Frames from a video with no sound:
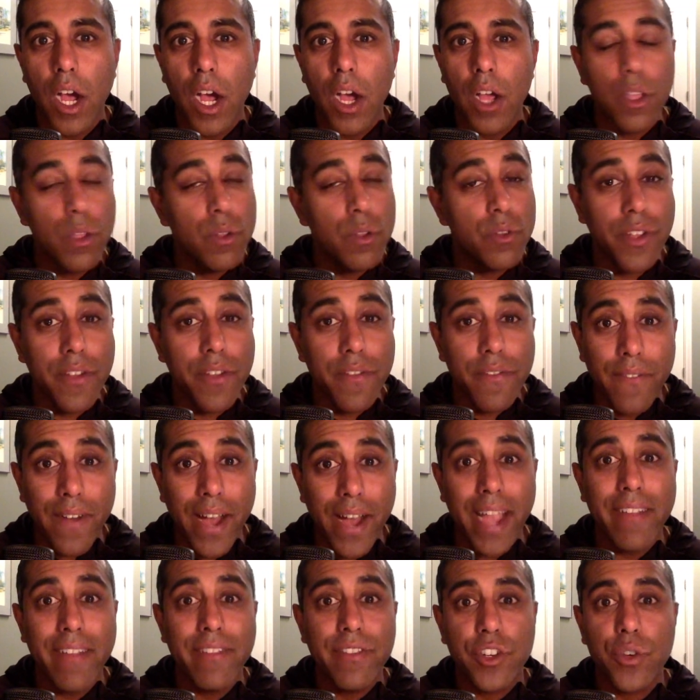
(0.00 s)
using
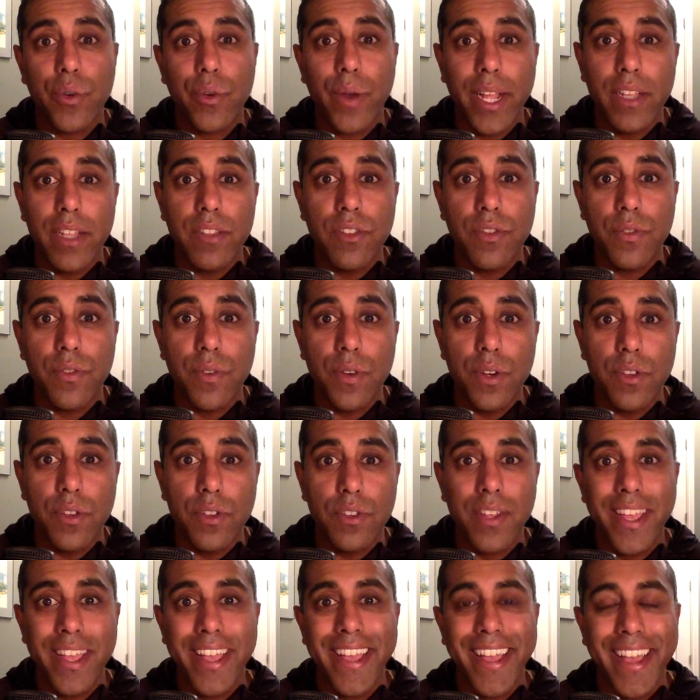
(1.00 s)
5
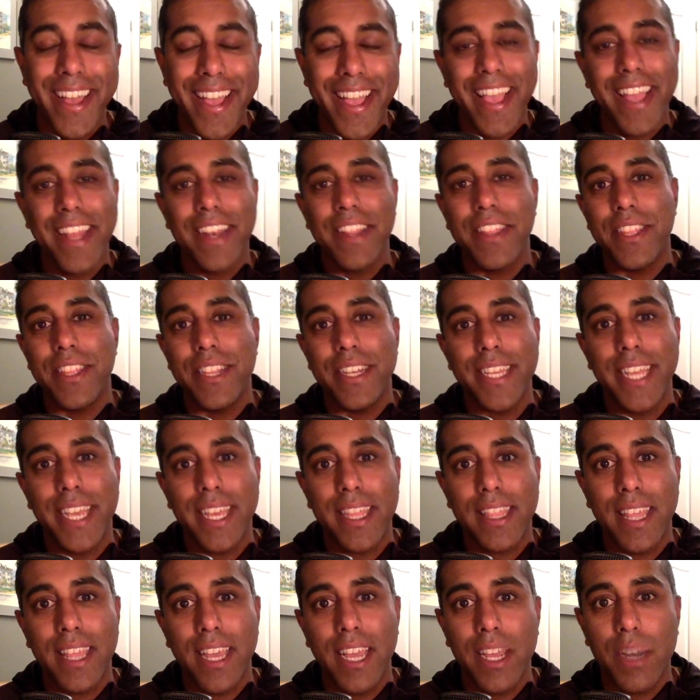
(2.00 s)
transfers ahead of the
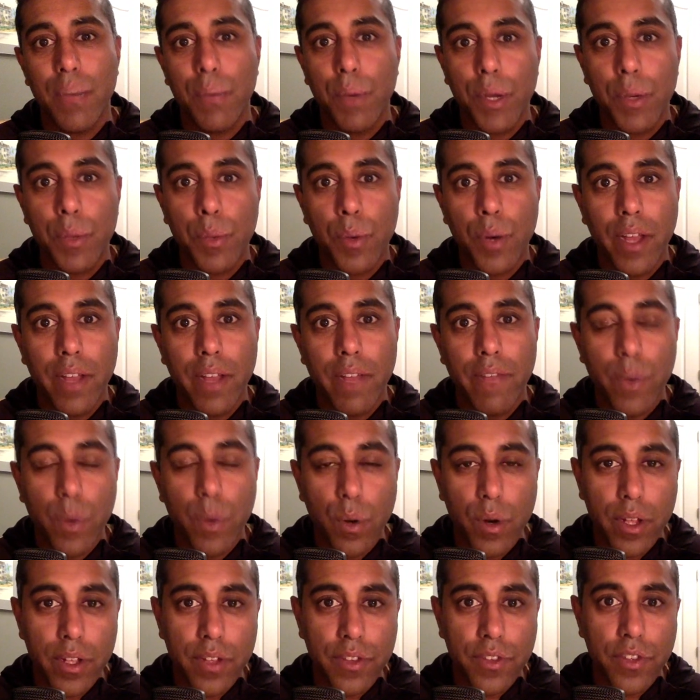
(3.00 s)
deadline. One where I
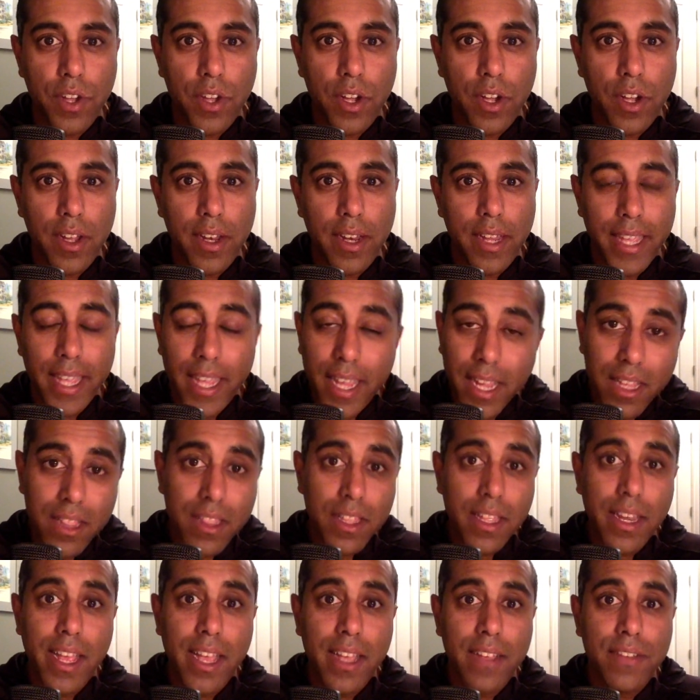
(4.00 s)
focus on
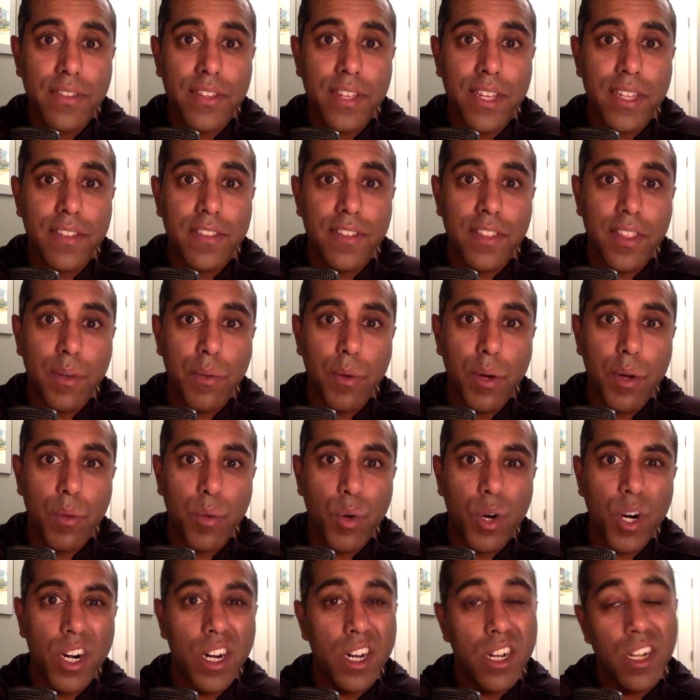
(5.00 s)
England assets and then one
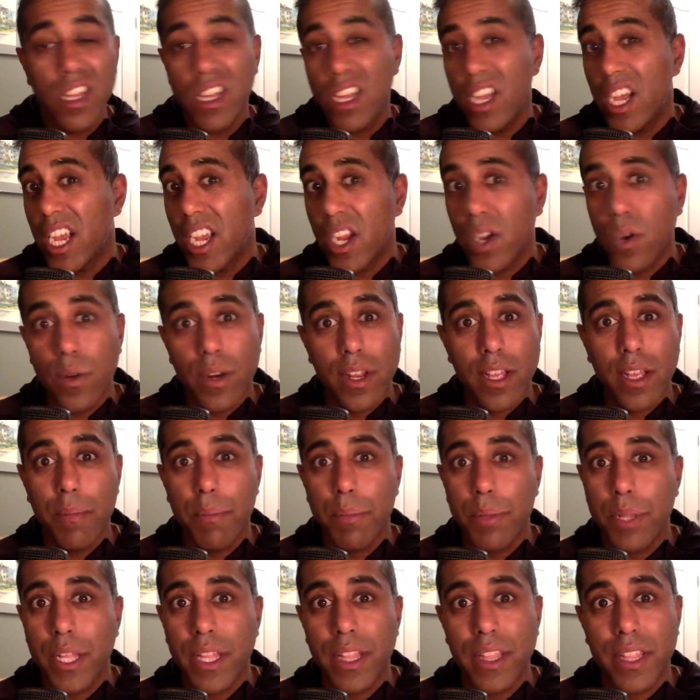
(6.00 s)
where I go in a
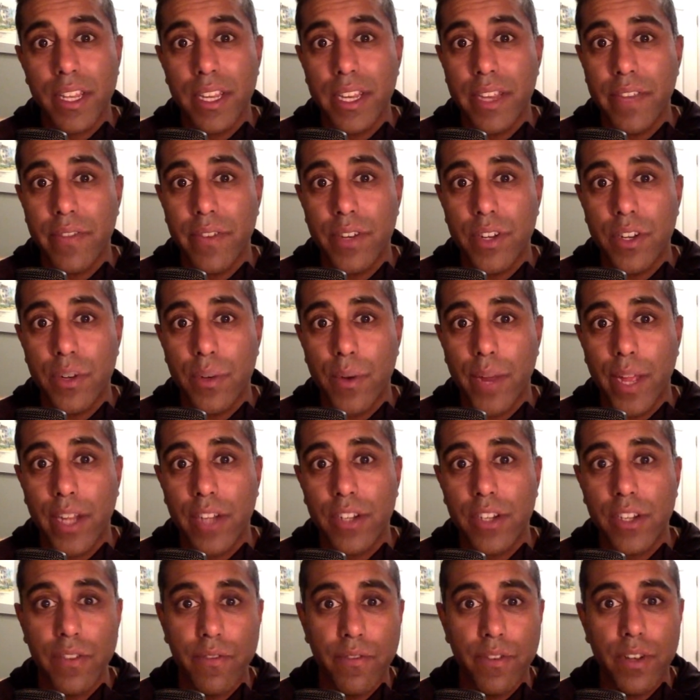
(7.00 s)
completely different
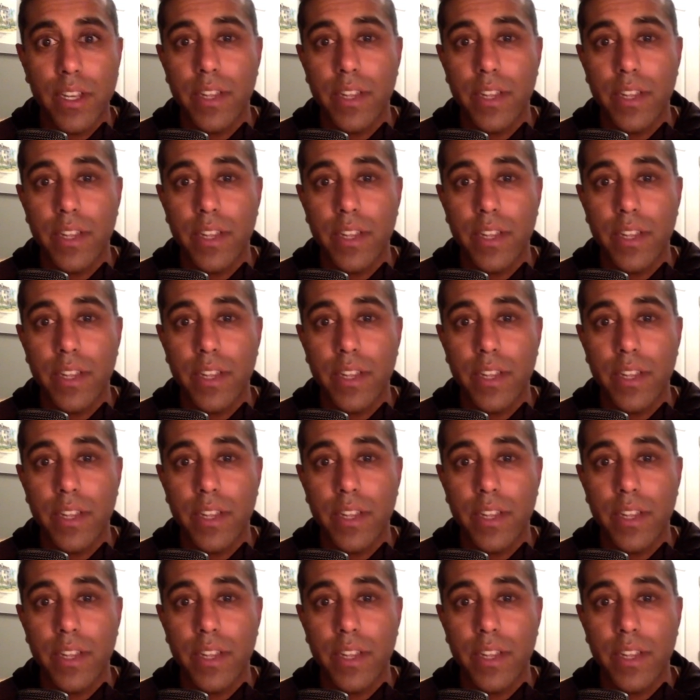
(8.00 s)
direction for